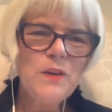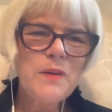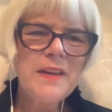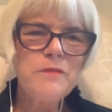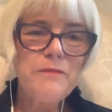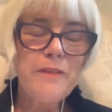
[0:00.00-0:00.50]
you
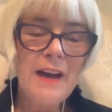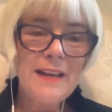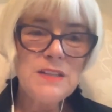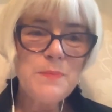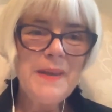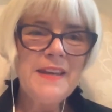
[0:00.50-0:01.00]
can
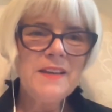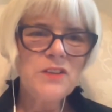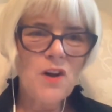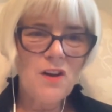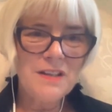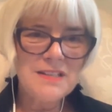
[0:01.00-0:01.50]
find me
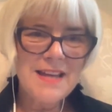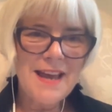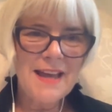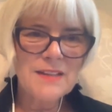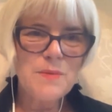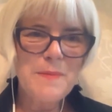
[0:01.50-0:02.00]
and
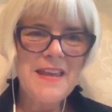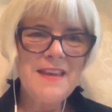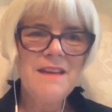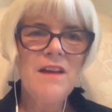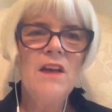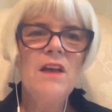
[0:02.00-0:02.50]
contact
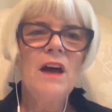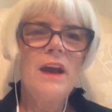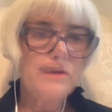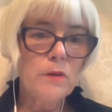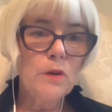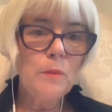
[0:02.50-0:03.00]
me
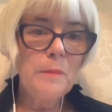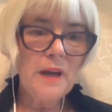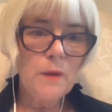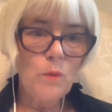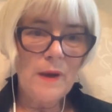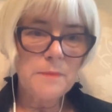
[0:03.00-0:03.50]
through
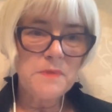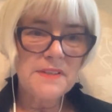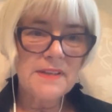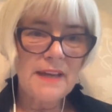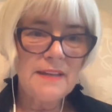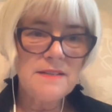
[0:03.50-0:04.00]
my
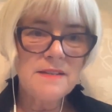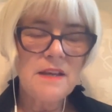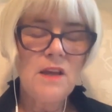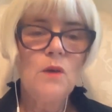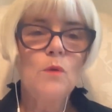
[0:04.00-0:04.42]
website,